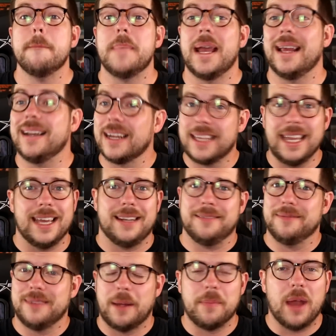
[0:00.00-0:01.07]
And
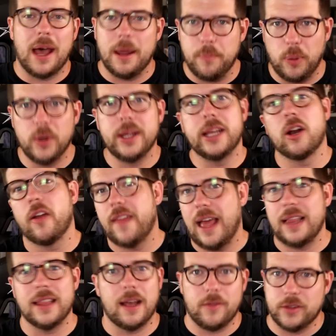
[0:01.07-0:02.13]
again, I'm not putting it on
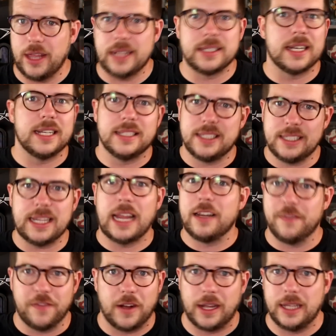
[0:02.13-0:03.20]
that level. That's an insane
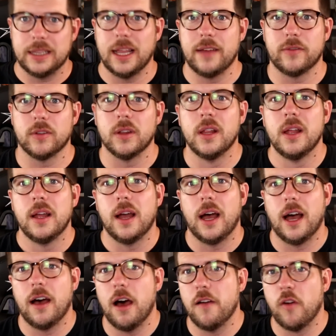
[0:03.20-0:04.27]
fucking level
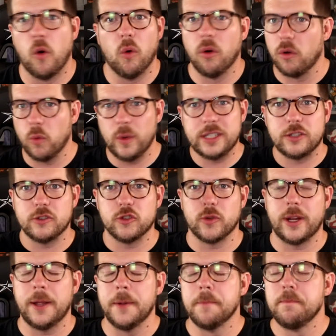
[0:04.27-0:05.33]
of horror
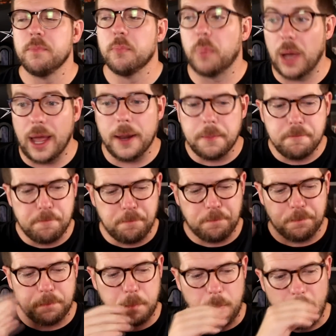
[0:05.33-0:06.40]
wizardry. But
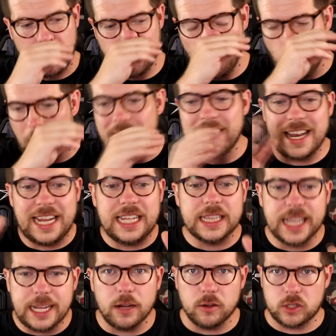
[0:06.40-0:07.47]
the way that he
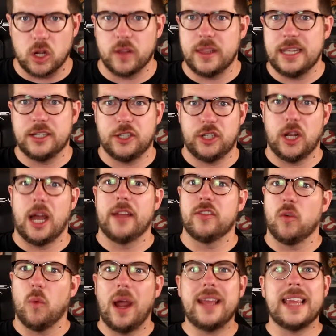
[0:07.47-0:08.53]
lingers on this shot,
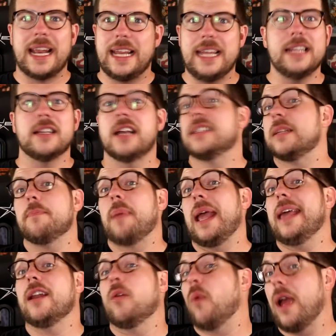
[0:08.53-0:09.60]
the way that he doesn't
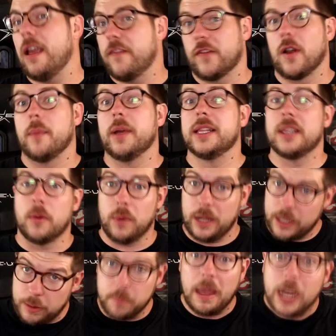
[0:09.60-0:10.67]
pan away from it, the
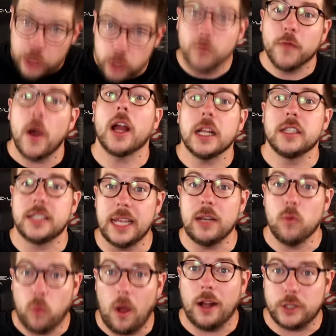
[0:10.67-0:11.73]
way he makes you fucking sit
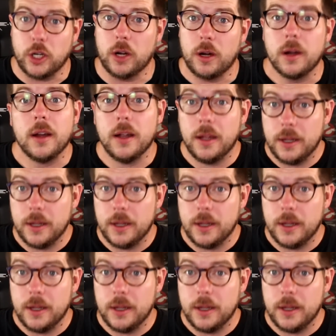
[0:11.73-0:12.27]
and watch her